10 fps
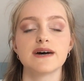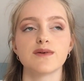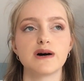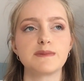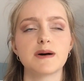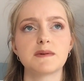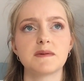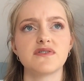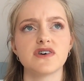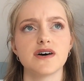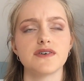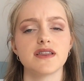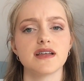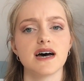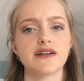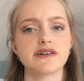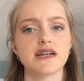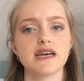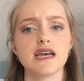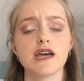Well, it might be a bit further than that
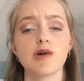actually.